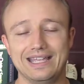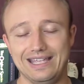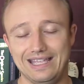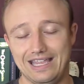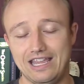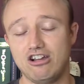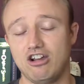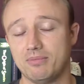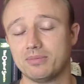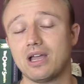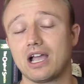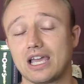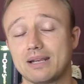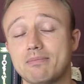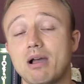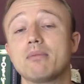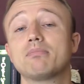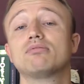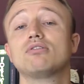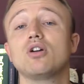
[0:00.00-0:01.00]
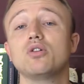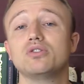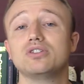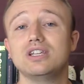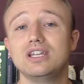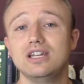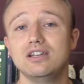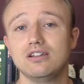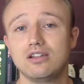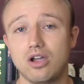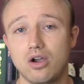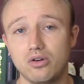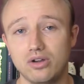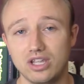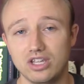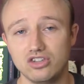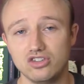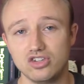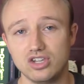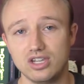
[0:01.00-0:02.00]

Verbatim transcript: Here I'm talking about protein coding